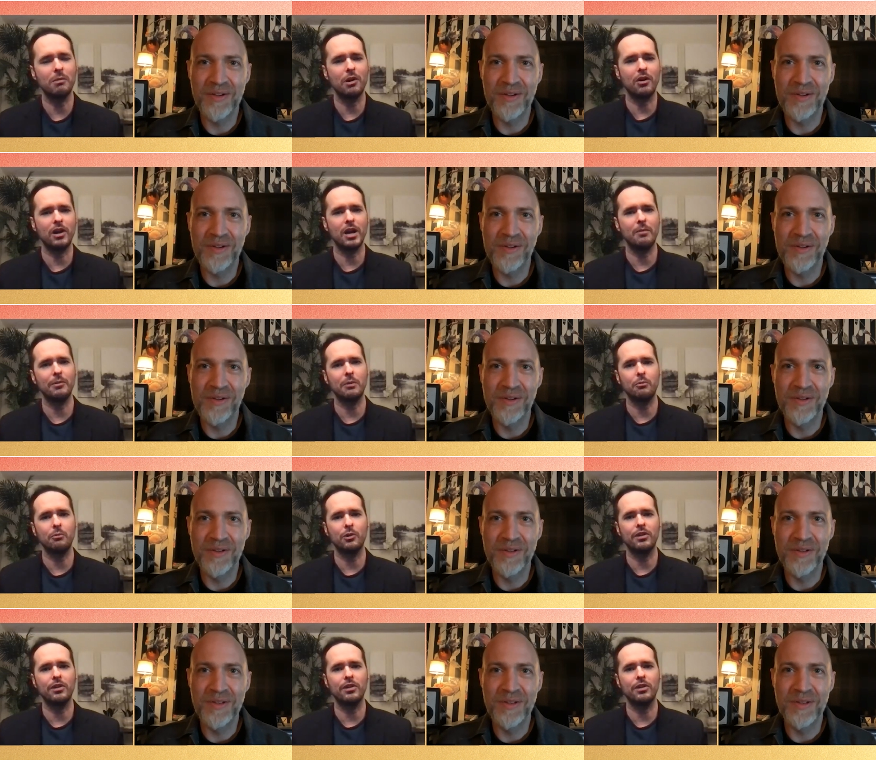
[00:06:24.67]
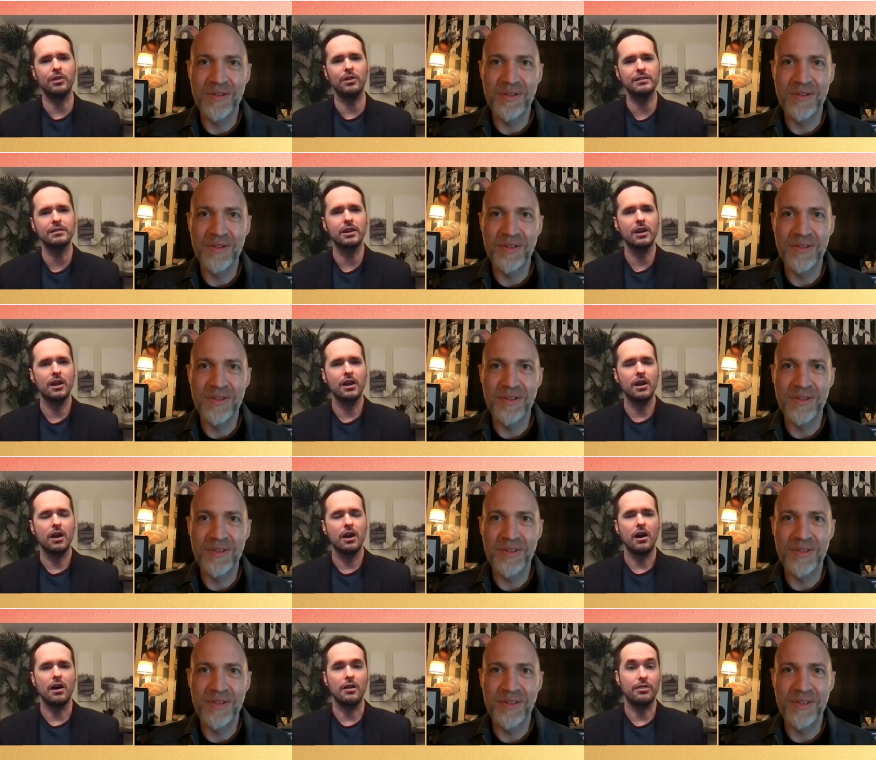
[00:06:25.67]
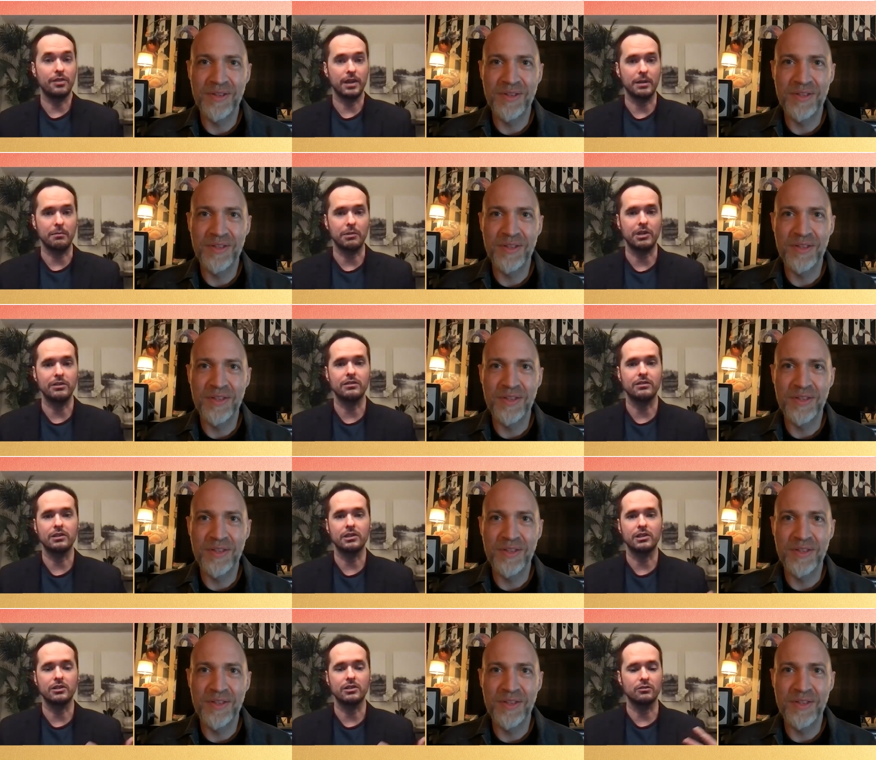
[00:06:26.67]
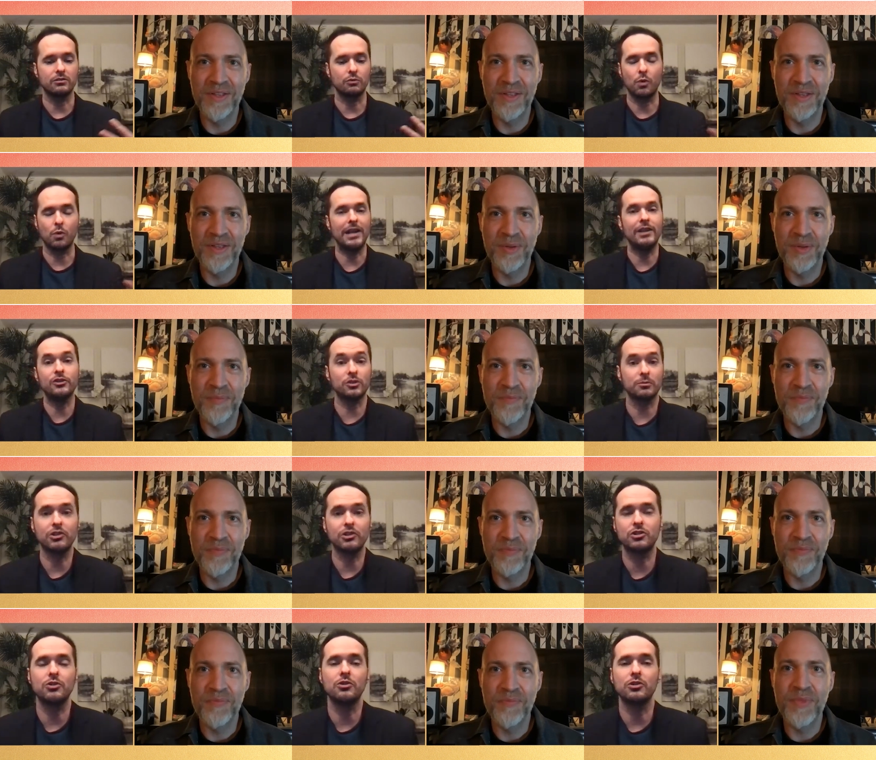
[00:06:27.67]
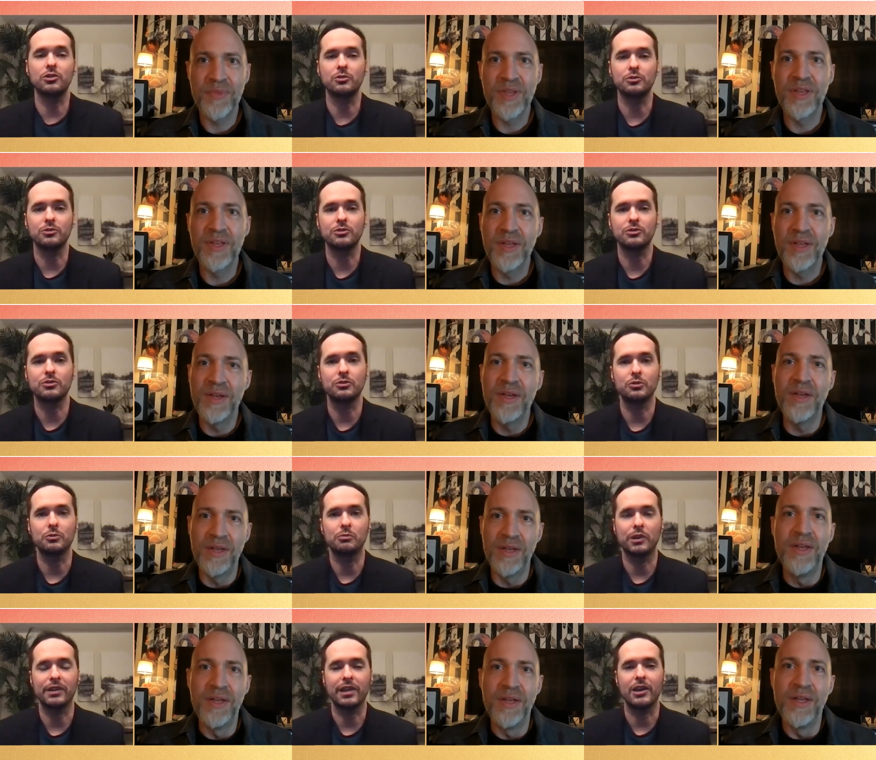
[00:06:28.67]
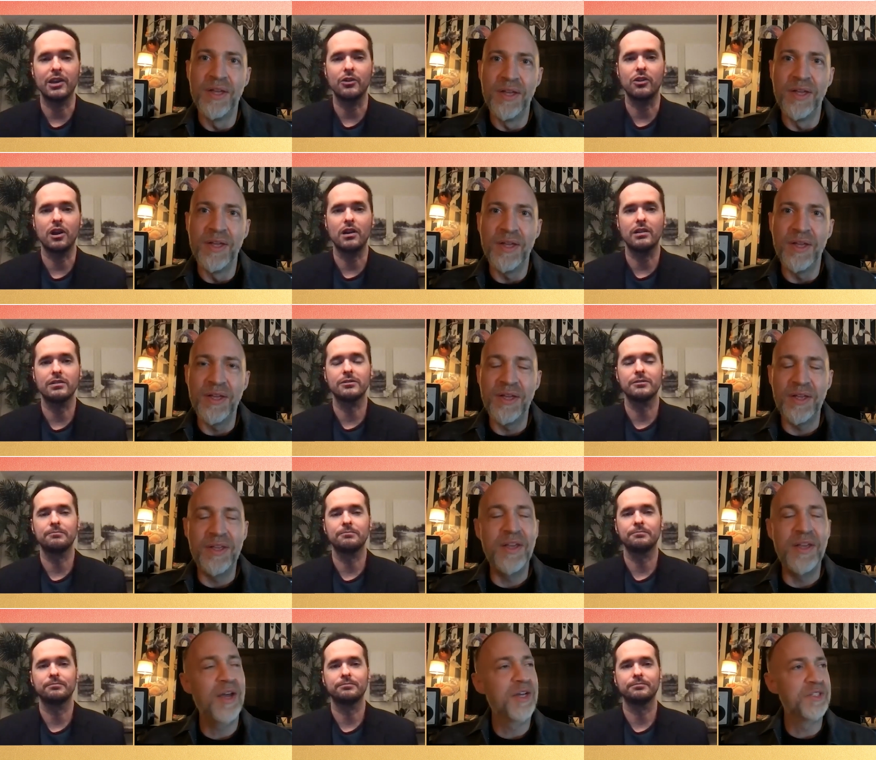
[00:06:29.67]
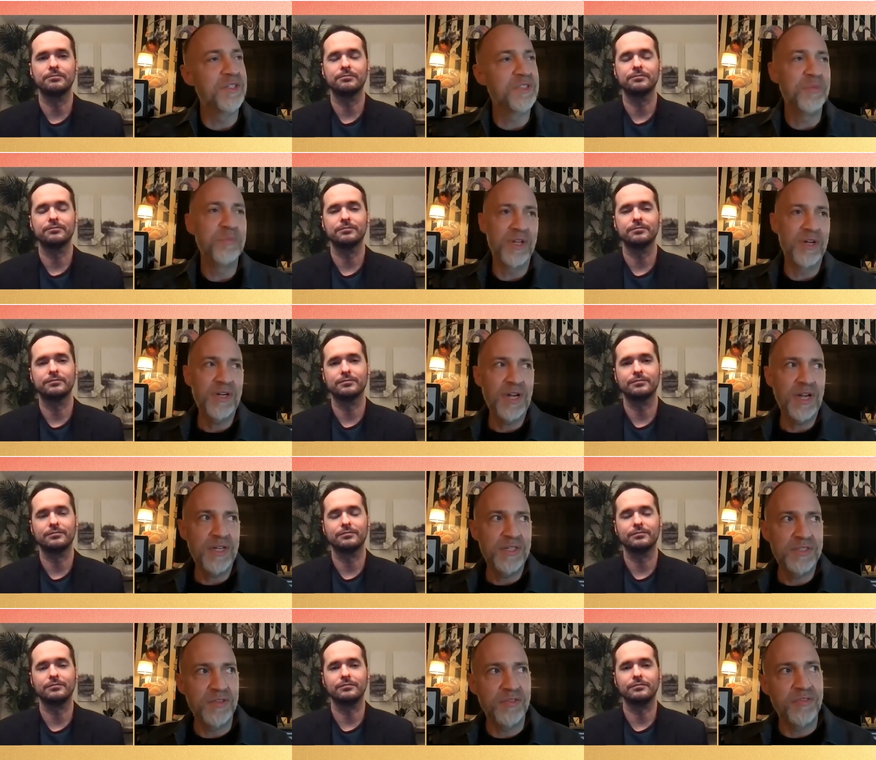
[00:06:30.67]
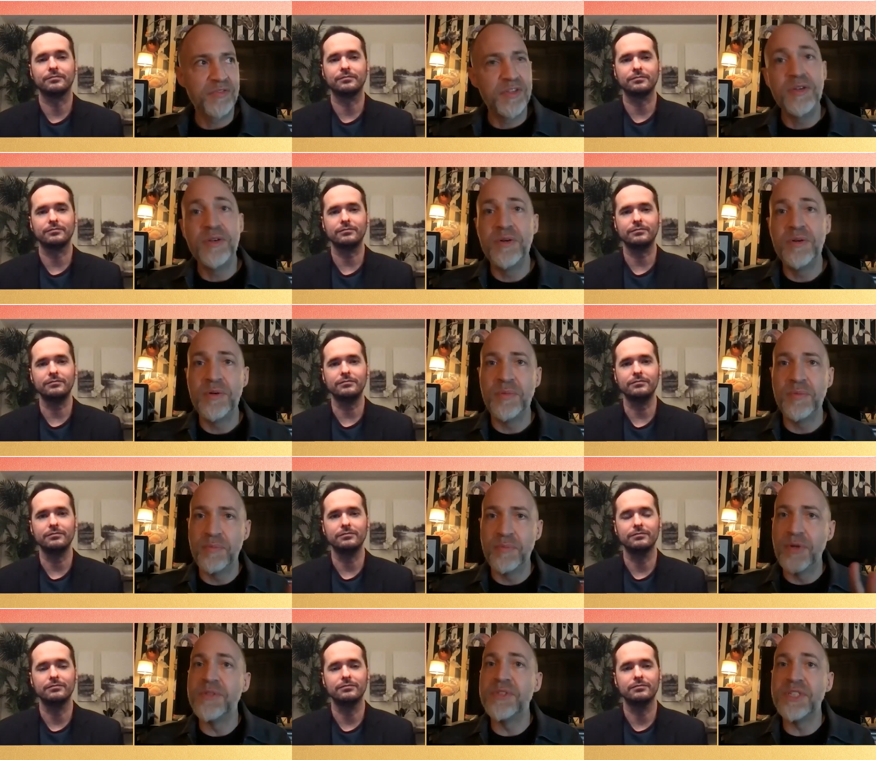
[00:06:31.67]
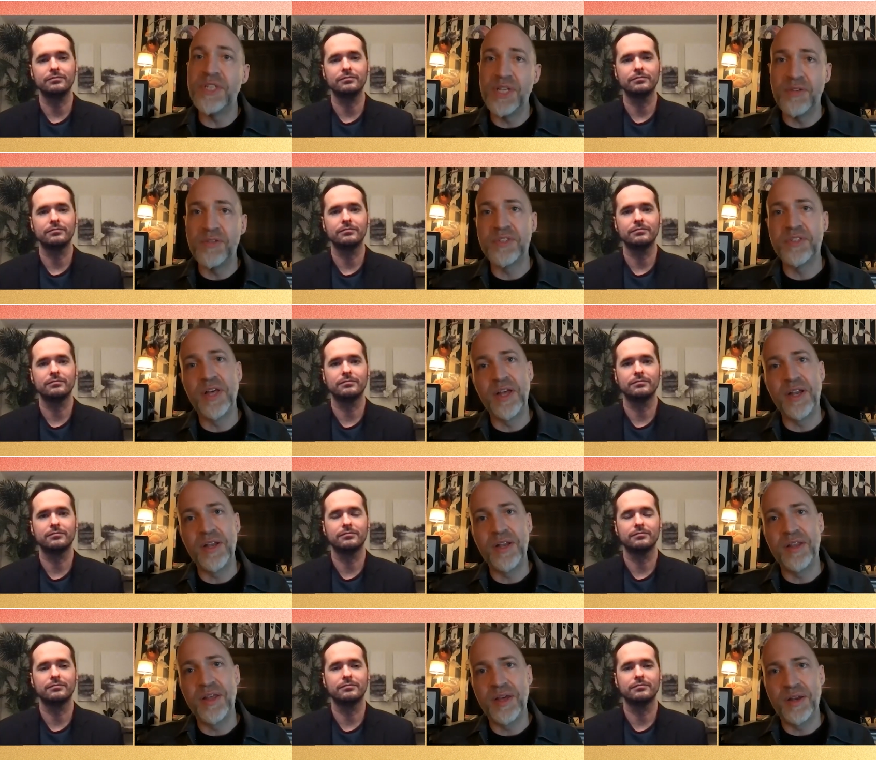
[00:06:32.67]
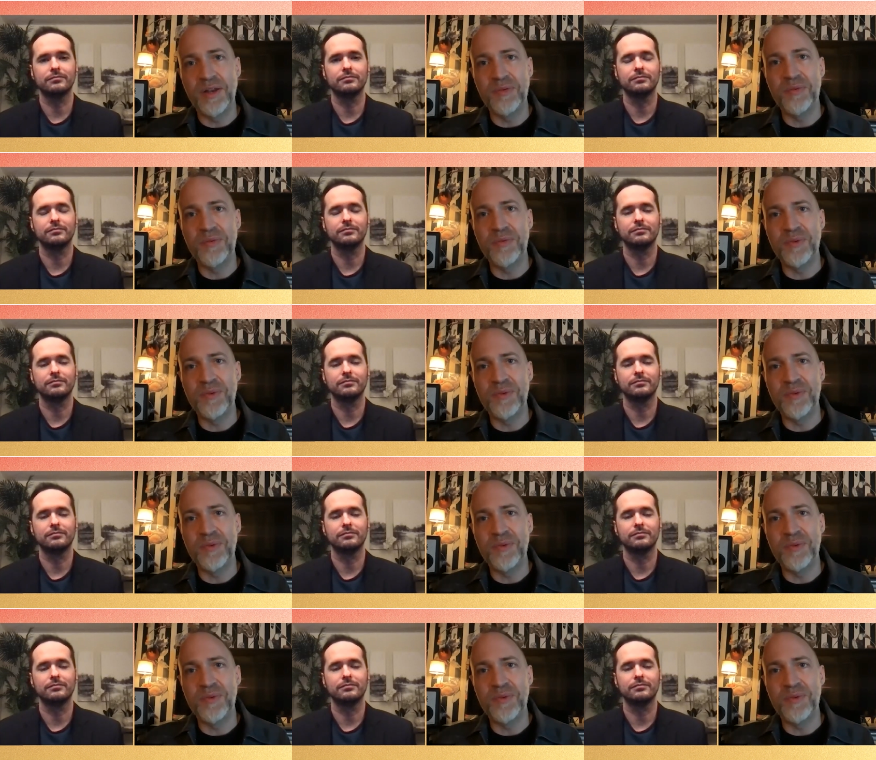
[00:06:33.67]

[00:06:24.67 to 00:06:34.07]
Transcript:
Speaker 1: about coming up with his uh, theme? His his what instruments do you use to bring that across?
Speaker 2: Yeah, so Blanc has a few motifs that that